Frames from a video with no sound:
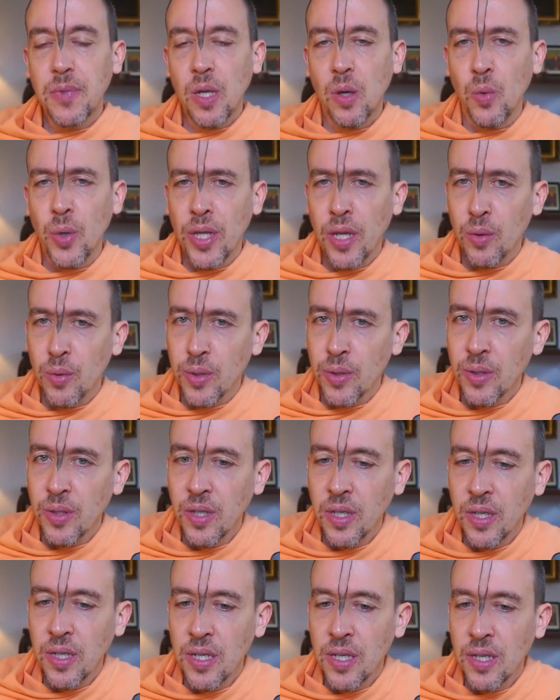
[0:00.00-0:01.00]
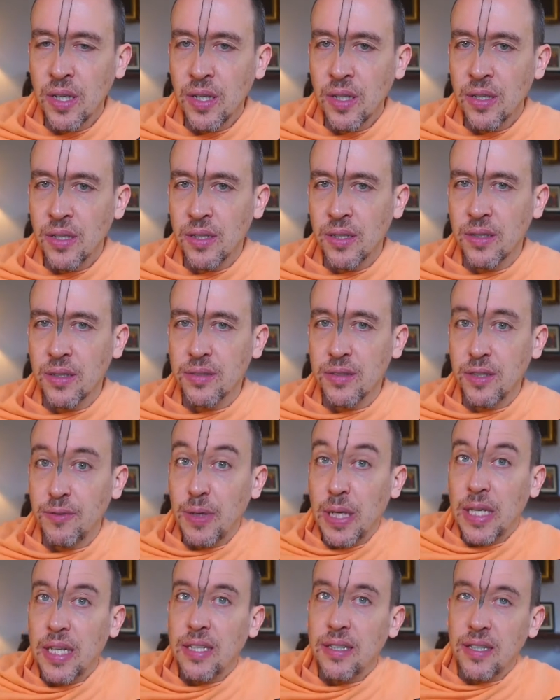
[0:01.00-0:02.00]
with our
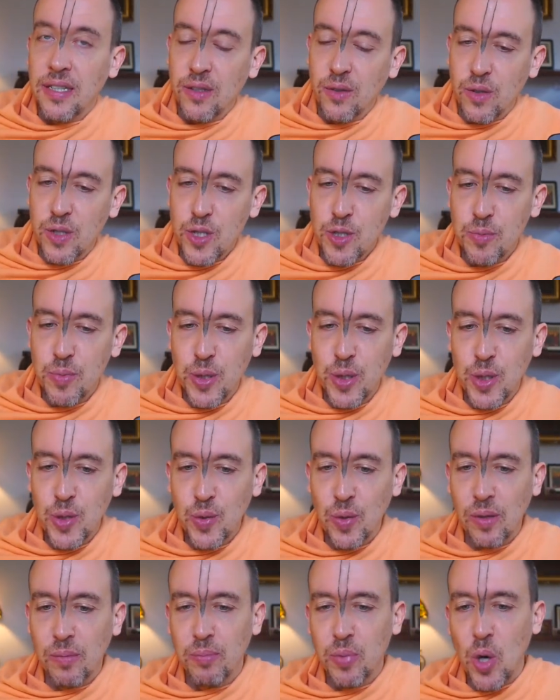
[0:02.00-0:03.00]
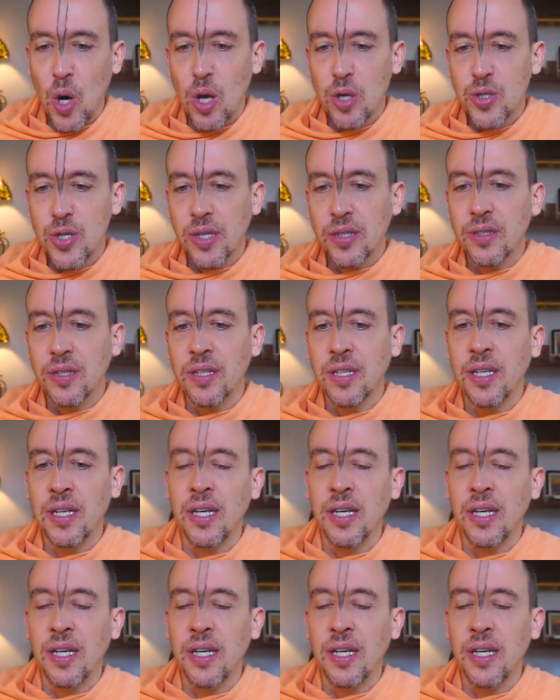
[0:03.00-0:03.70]
divinity or spiritual project.